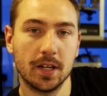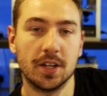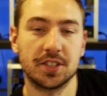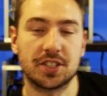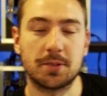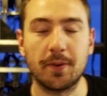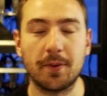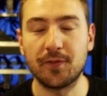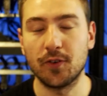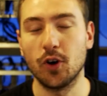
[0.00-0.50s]
So
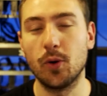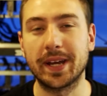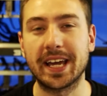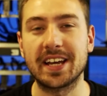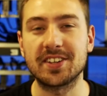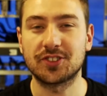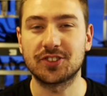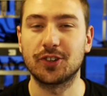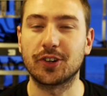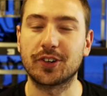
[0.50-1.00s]
before we get
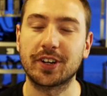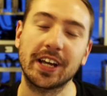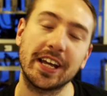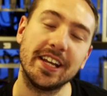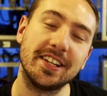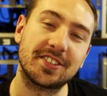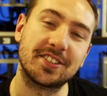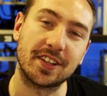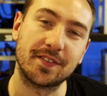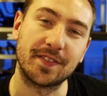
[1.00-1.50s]
stuck
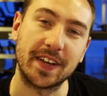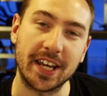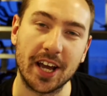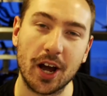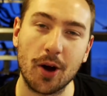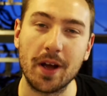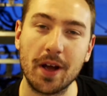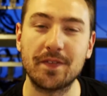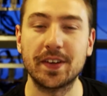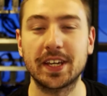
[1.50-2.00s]
into the
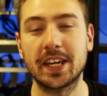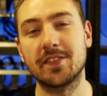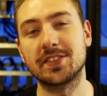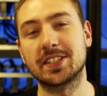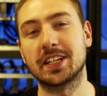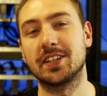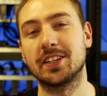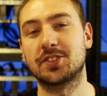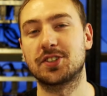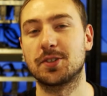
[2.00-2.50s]
video, if you give us a
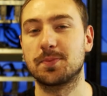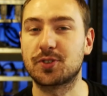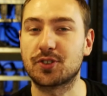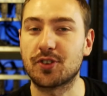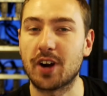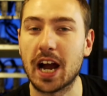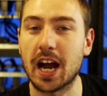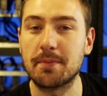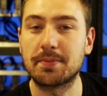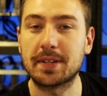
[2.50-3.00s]
little
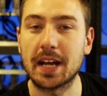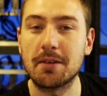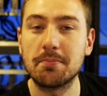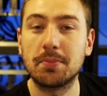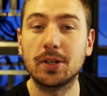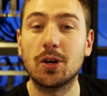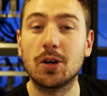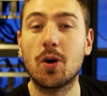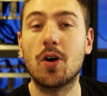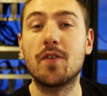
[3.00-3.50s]
subscribe down
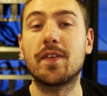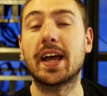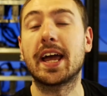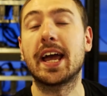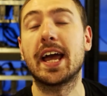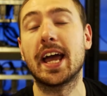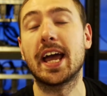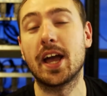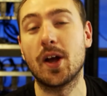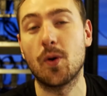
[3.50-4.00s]
below over
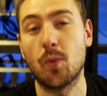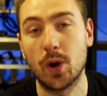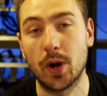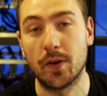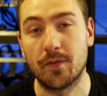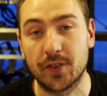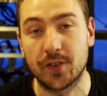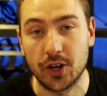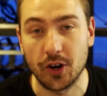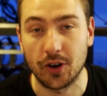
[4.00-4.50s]
here,
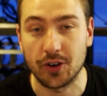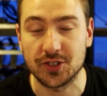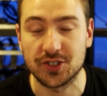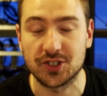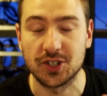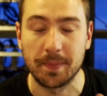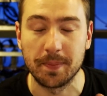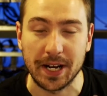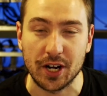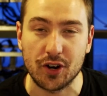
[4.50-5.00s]
we've got
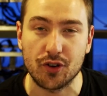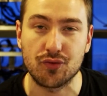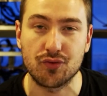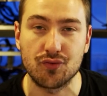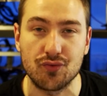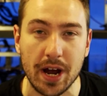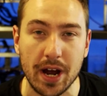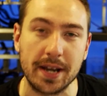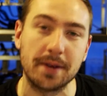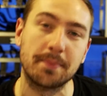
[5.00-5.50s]
some
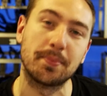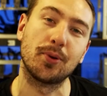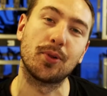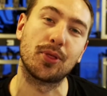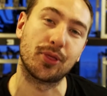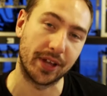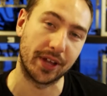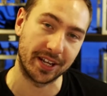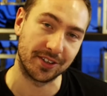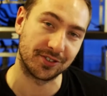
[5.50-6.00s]
incredible
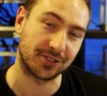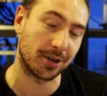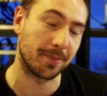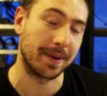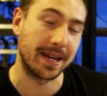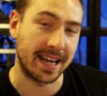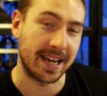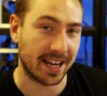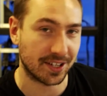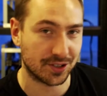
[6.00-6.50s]
things
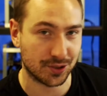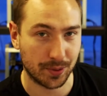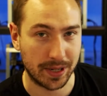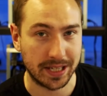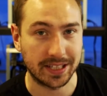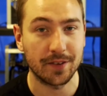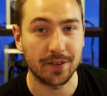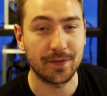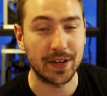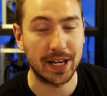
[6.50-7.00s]
coming next week.
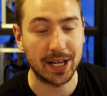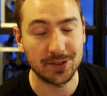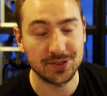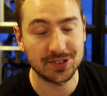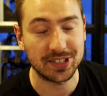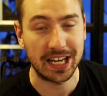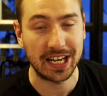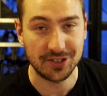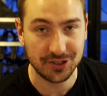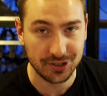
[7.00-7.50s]
The video
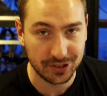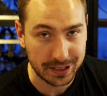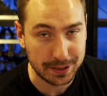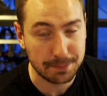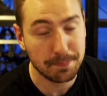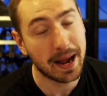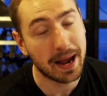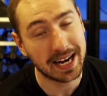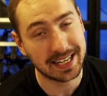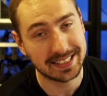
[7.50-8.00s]
schedule is
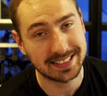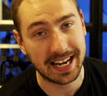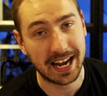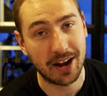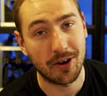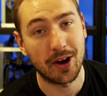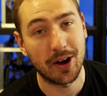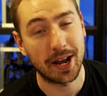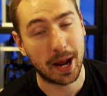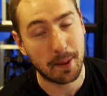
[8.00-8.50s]
packed
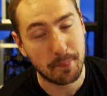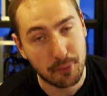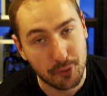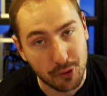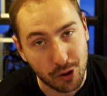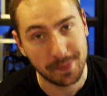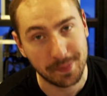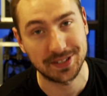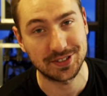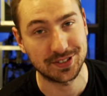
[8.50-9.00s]
out, and I
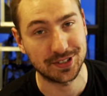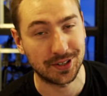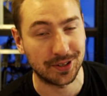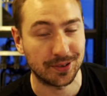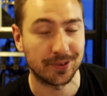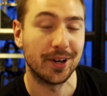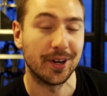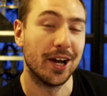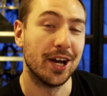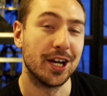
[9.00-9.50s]
promise
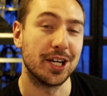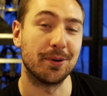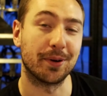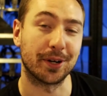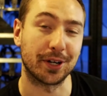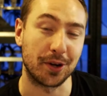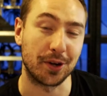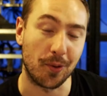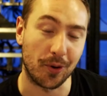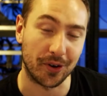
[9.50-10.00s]
you, you're
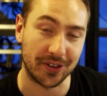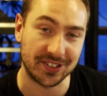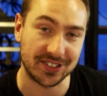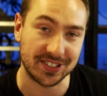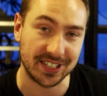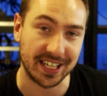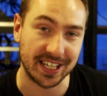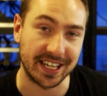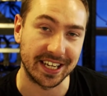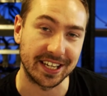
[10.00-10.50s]
going to want to
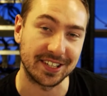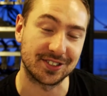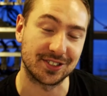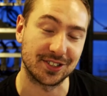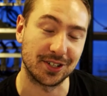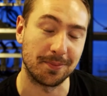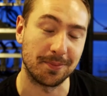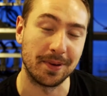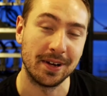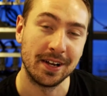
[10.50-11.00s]
see
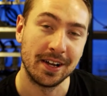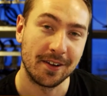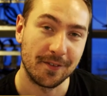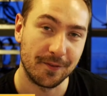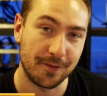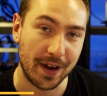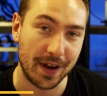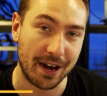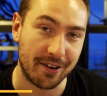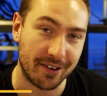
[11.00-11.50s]
some
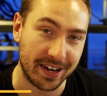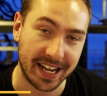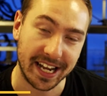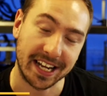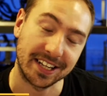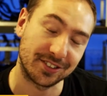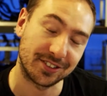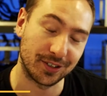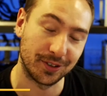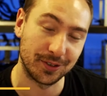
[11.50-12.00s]
very
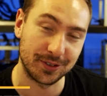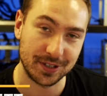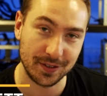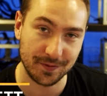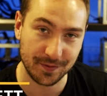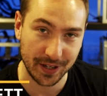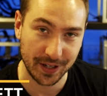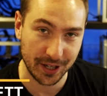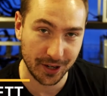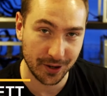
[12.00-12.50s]
exclusive
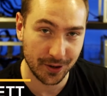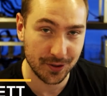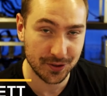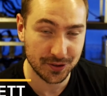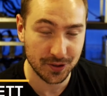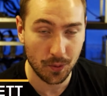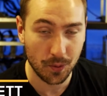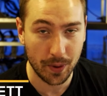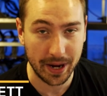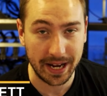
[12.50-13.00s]

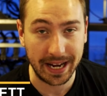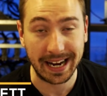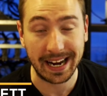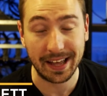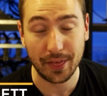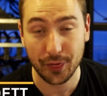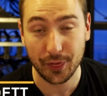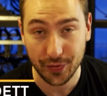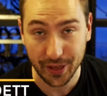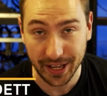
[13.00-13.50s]
videos. We
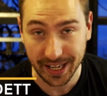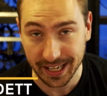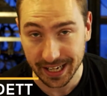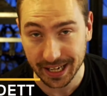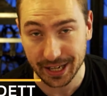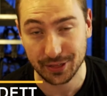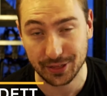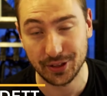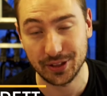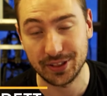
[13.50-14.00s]

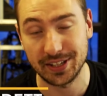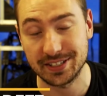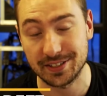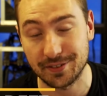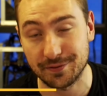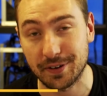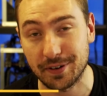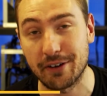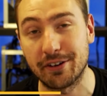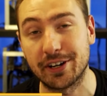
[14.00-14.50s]
think that there's a
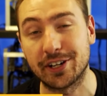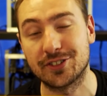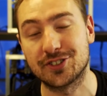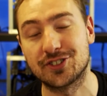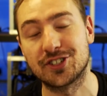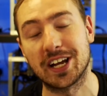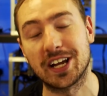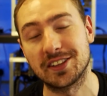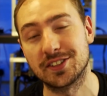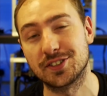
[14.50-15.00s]
very good
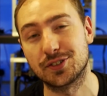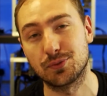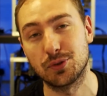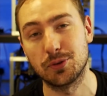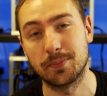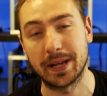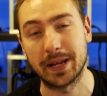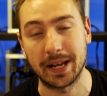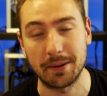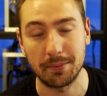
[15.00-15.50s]
chance we'll
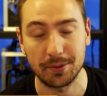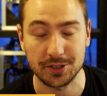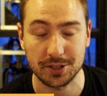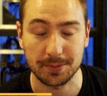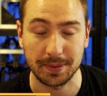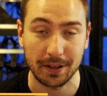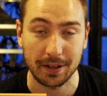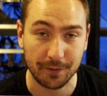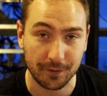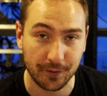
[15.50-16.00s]
be able to
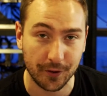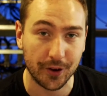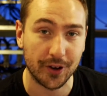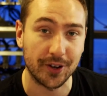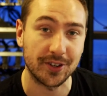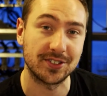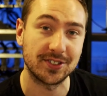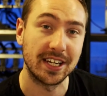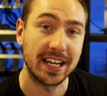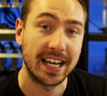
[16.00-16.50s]
be the
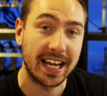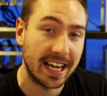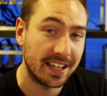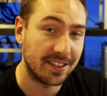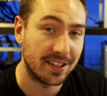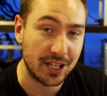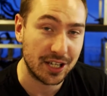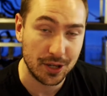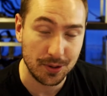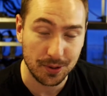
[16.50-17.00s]
first in
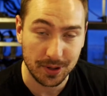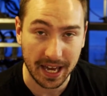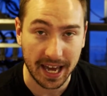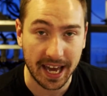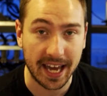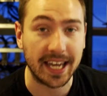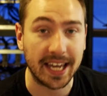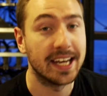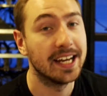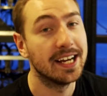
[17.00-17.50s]
the
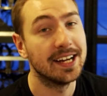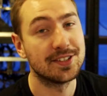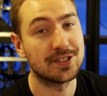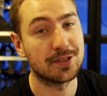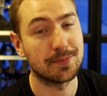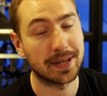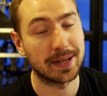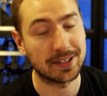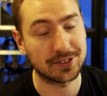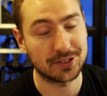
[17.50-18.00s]
UK to
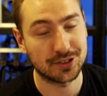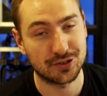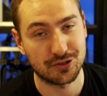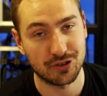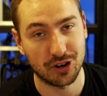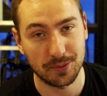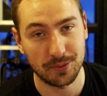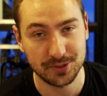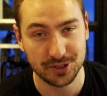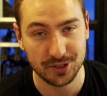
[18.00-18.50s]
be able to
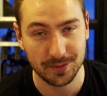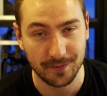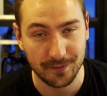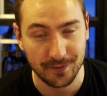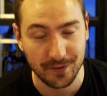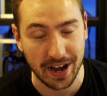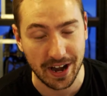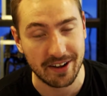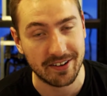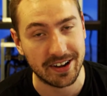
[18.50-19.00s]
drop some
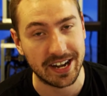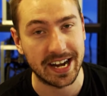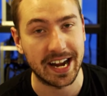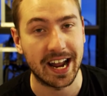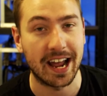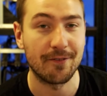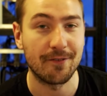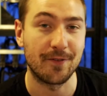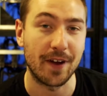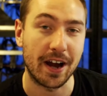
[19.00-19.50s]
very,
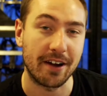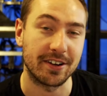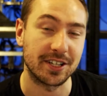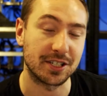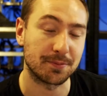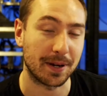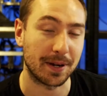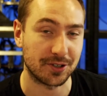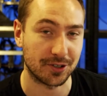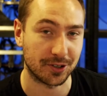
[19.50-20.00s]
very
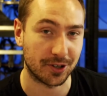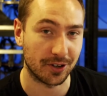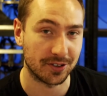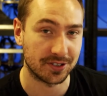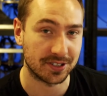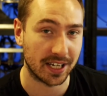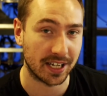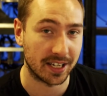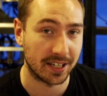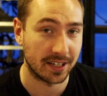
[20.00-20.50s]
special
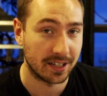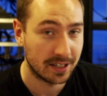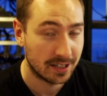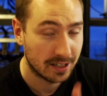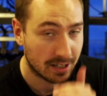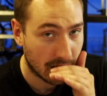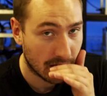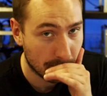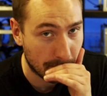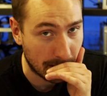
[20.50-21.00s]
content
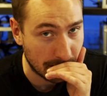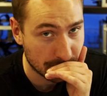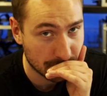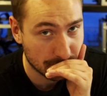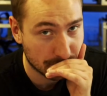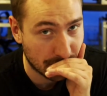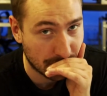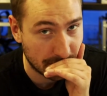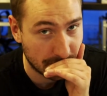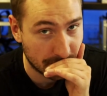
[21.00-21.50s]
about some
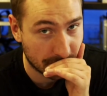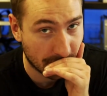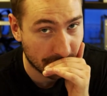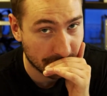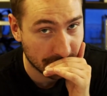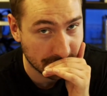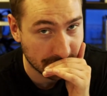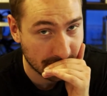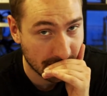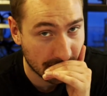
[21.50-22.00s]
brand new
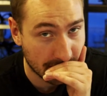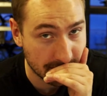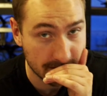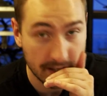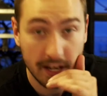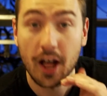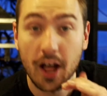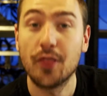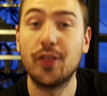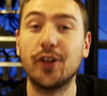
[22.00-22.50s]
graphics cards
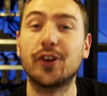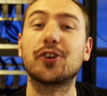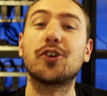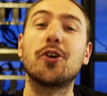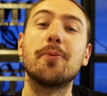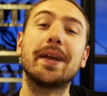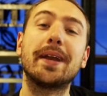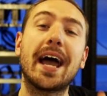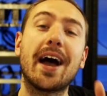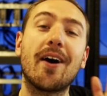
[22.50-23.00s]
that are
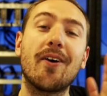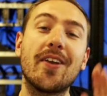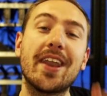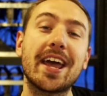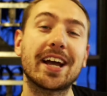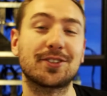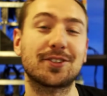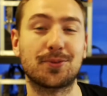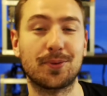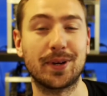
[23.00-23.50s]
coming out
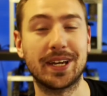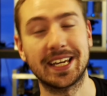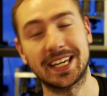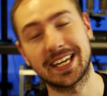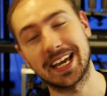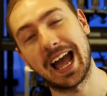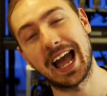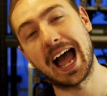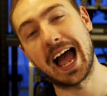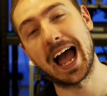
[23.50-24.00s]
next week,
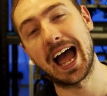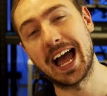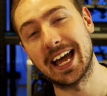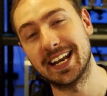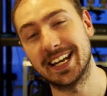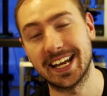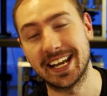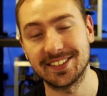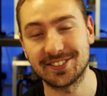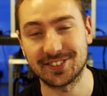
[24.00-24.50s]

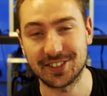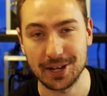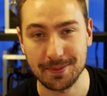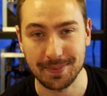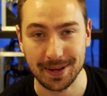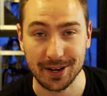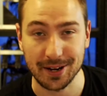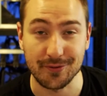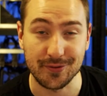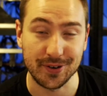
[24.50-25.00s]
and it's going to
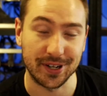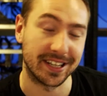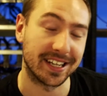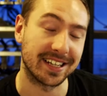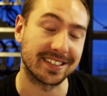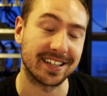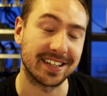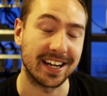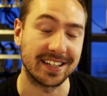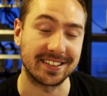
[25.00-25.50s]
be a really
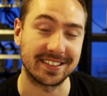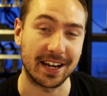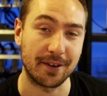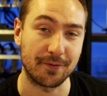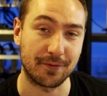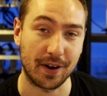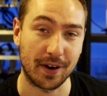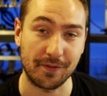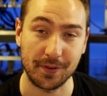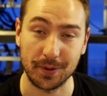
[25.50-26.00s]
exciting time
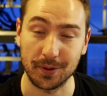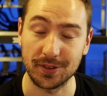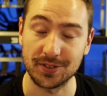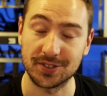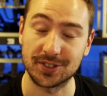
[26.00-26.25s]
for everyone.